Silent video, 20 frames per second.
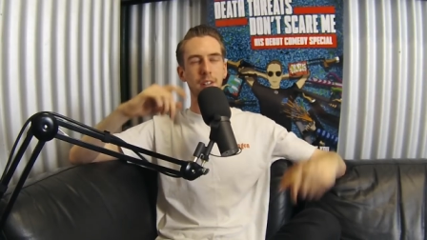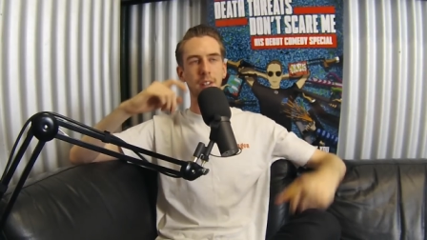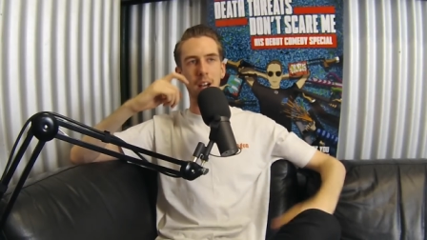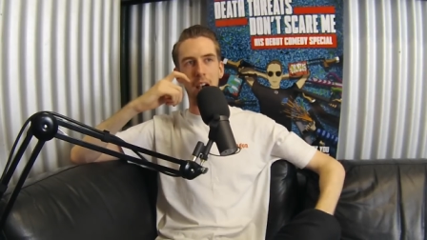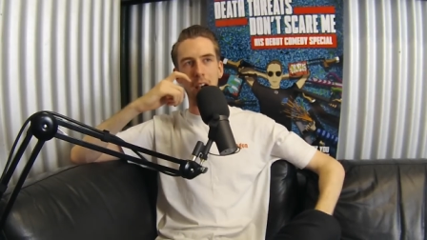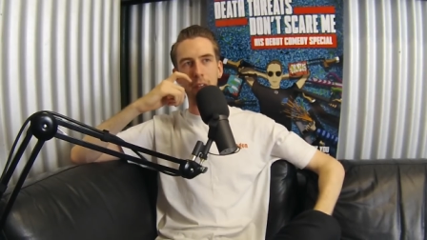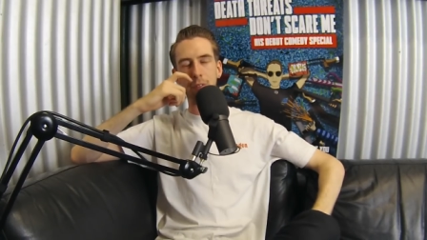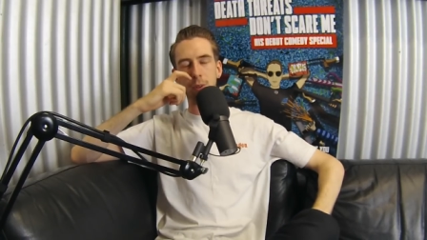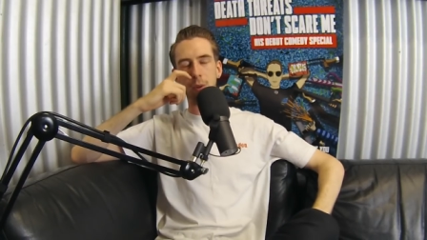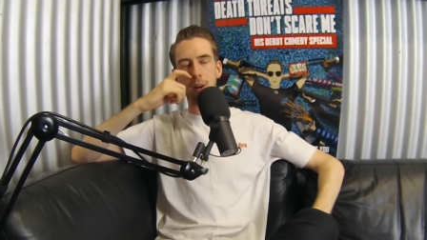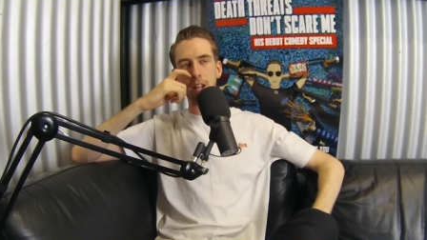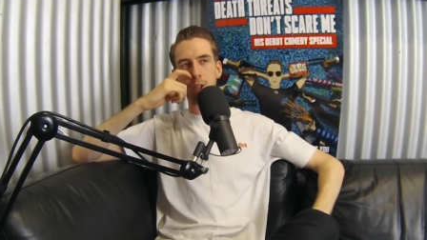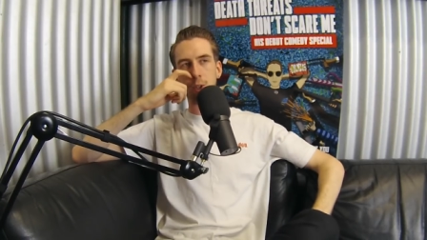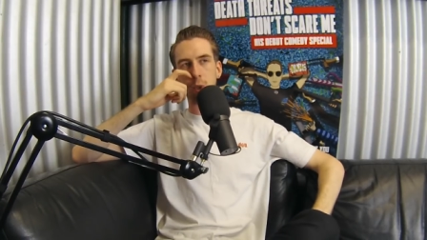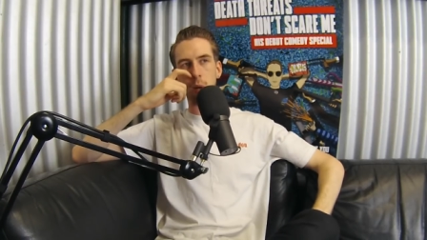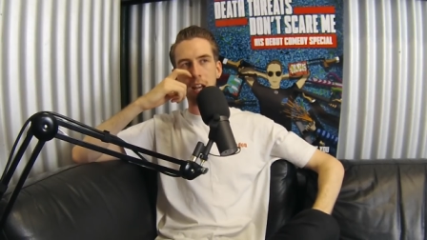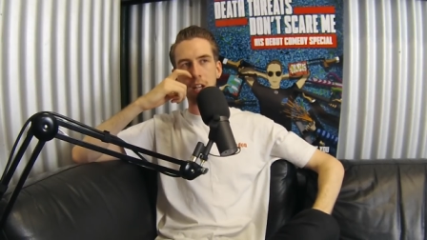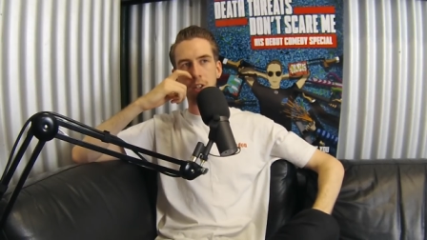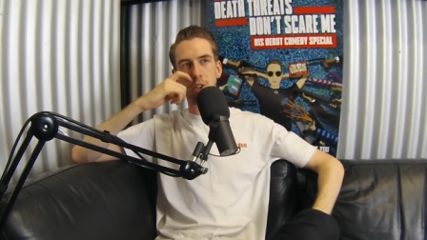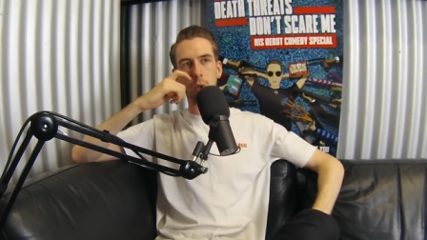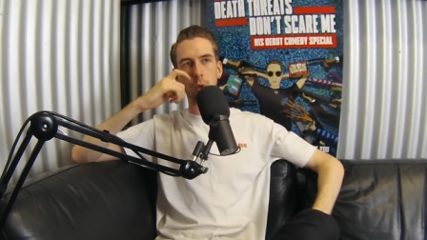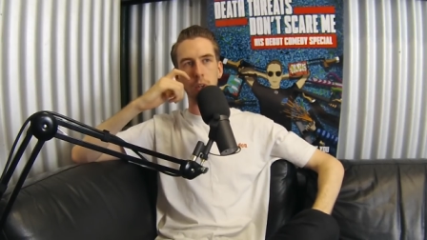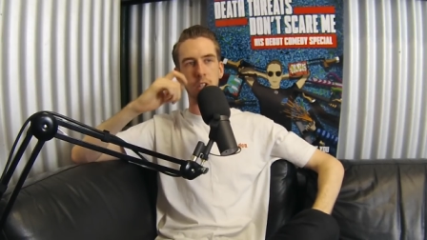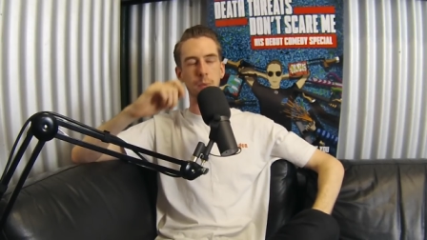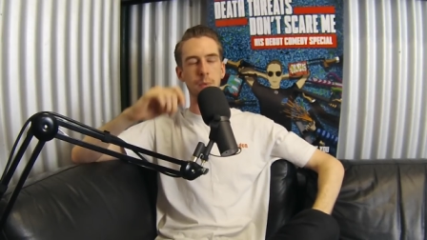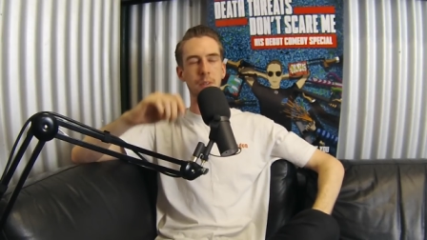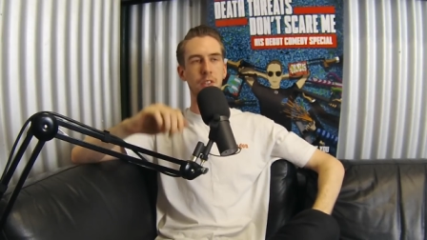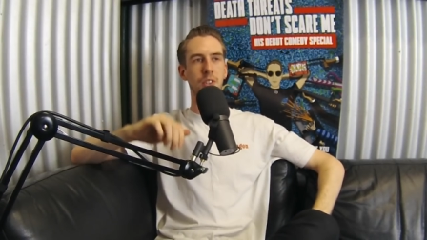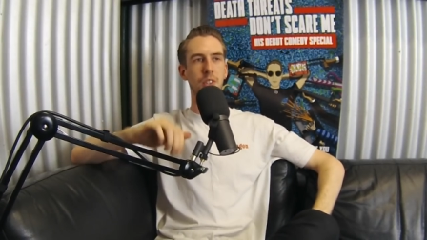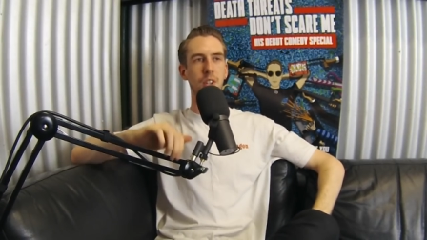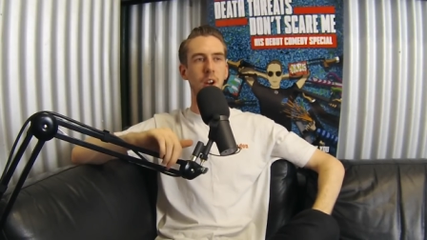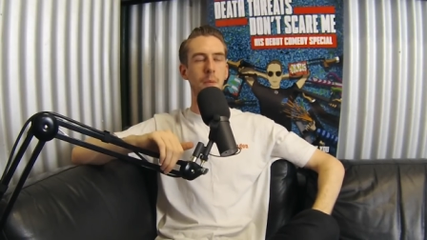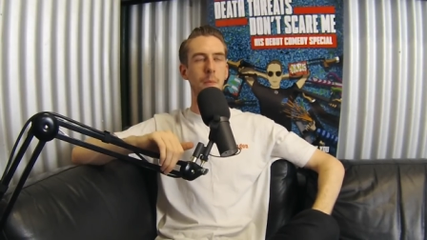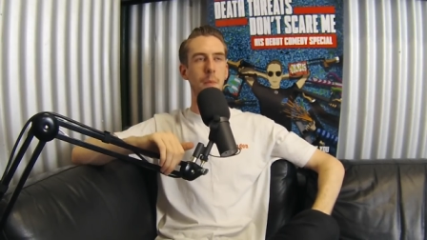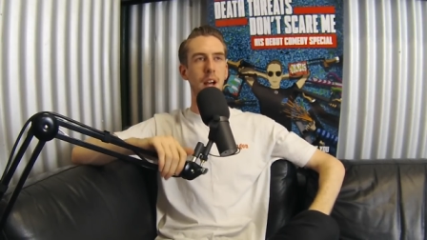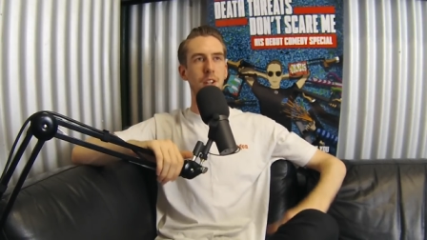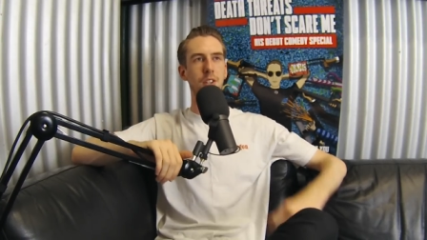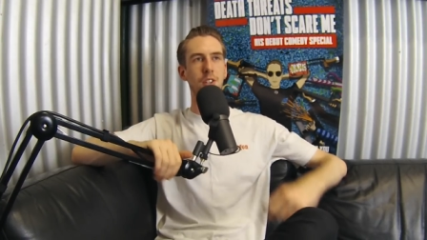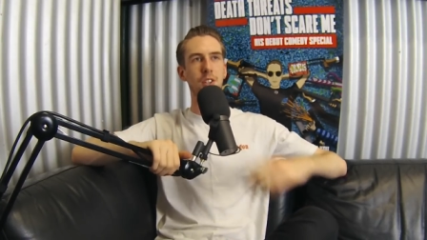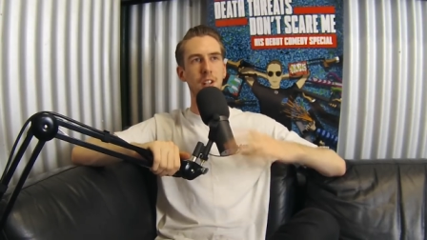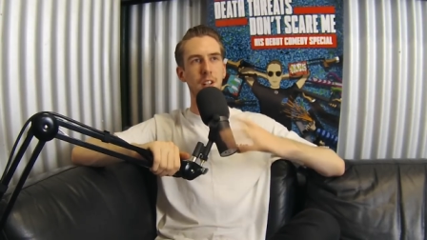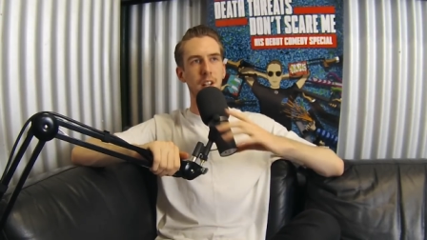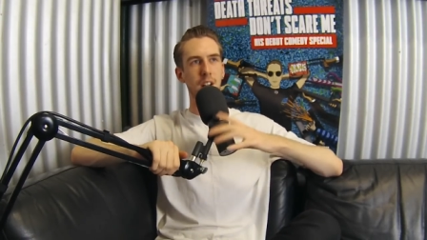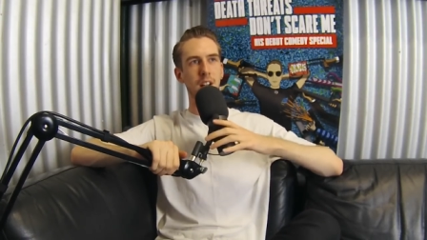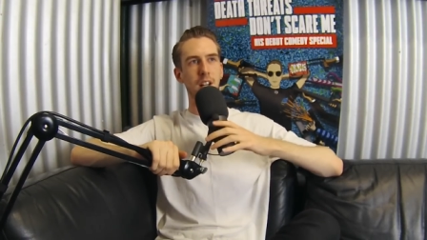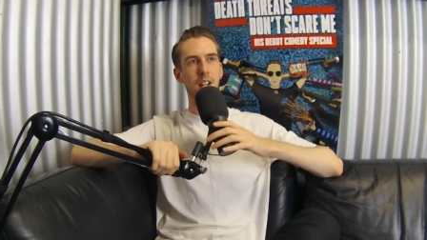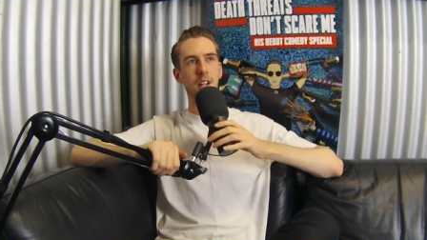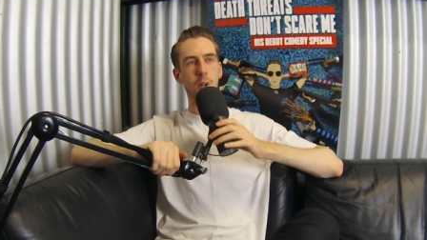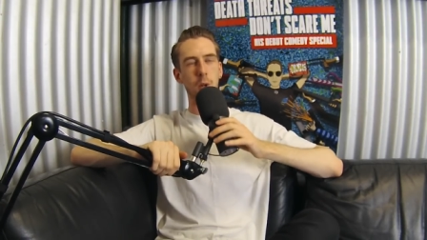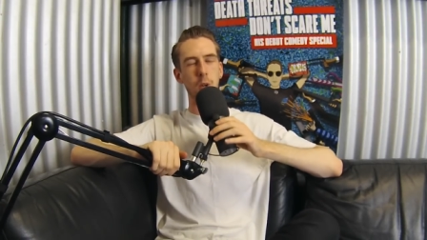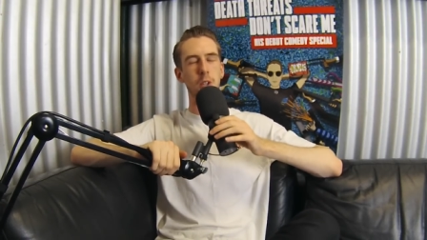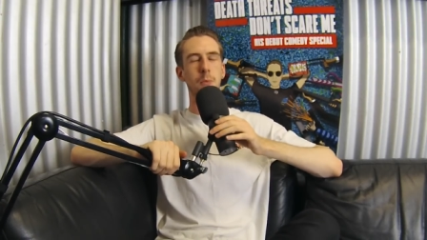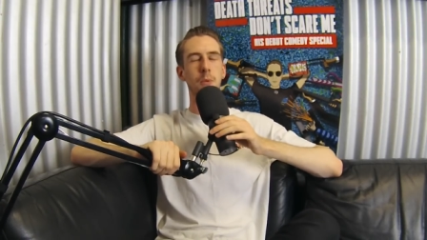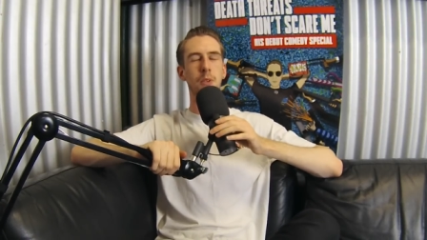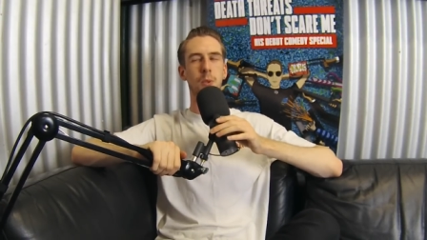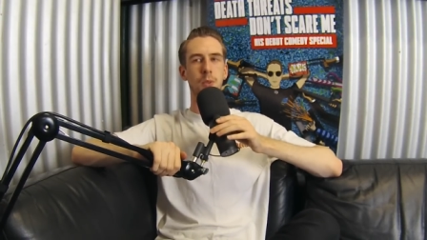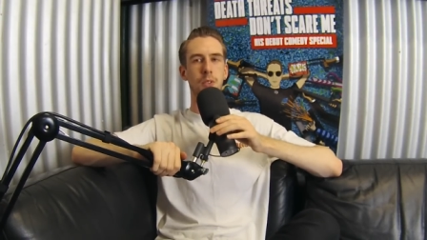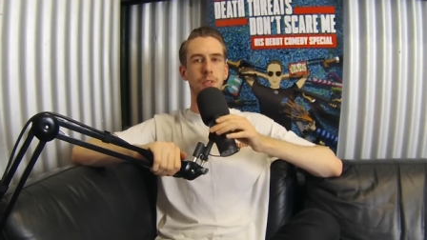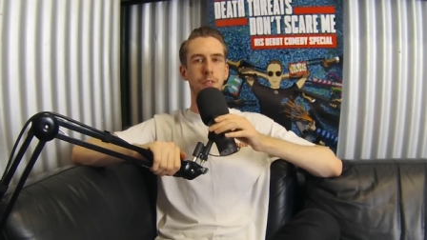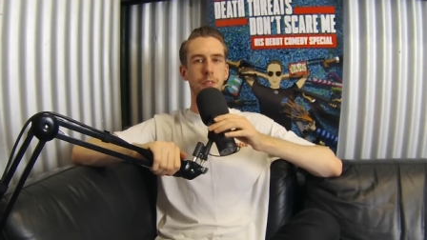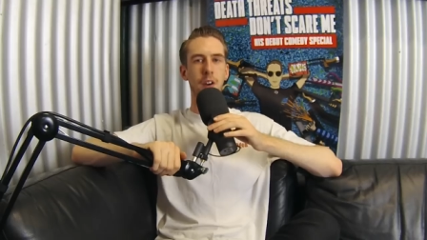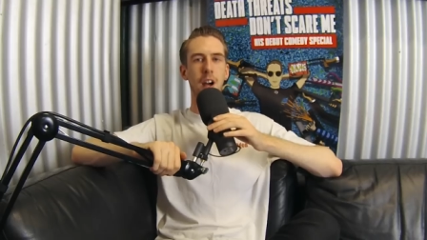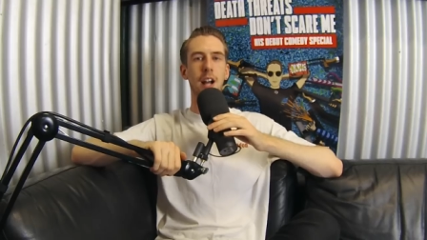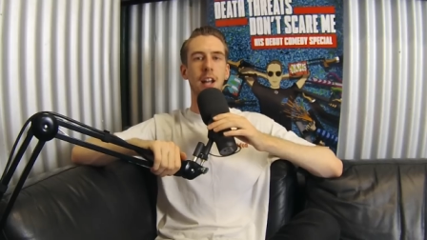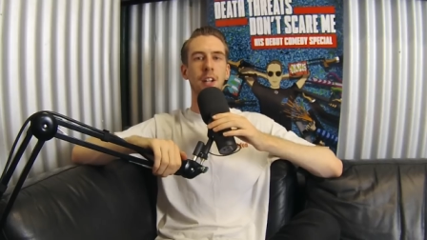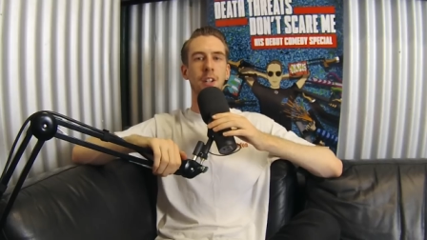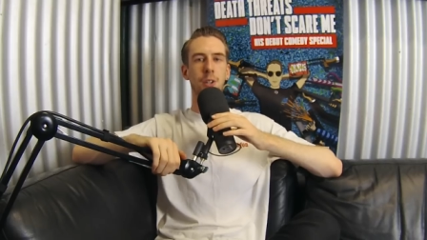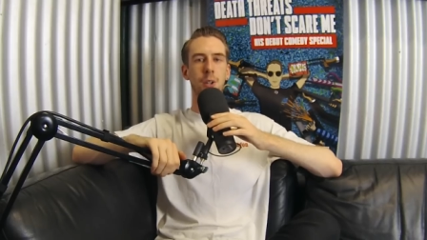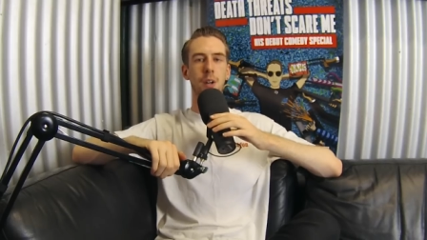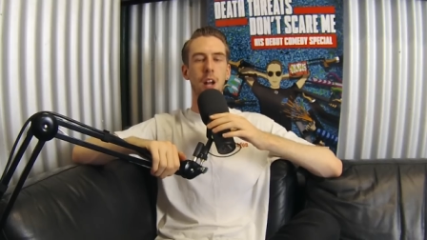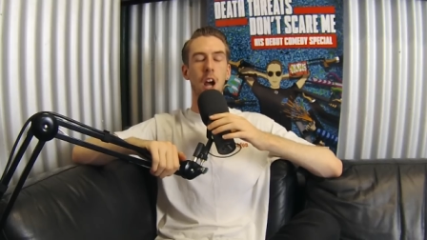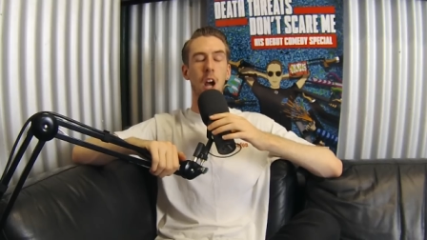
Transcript: After I trashed Christmas so much, Christmas was fucking good.